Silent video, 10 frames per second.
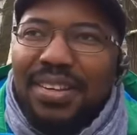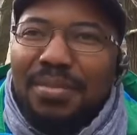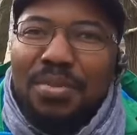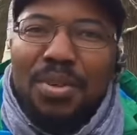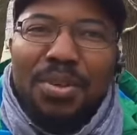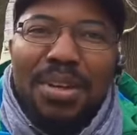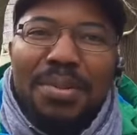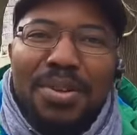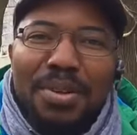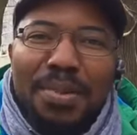So let me
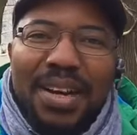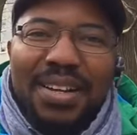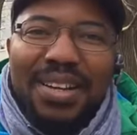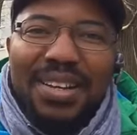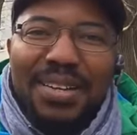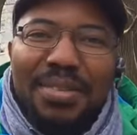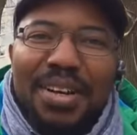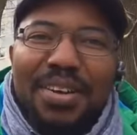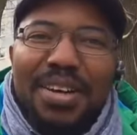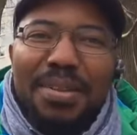go back.
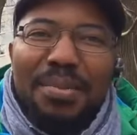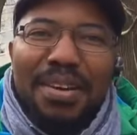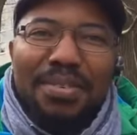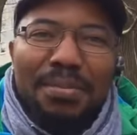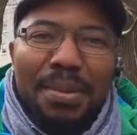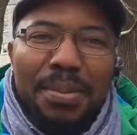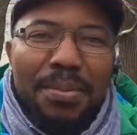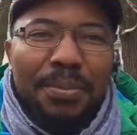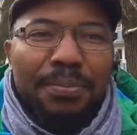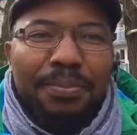I'll hear Biafra, my people.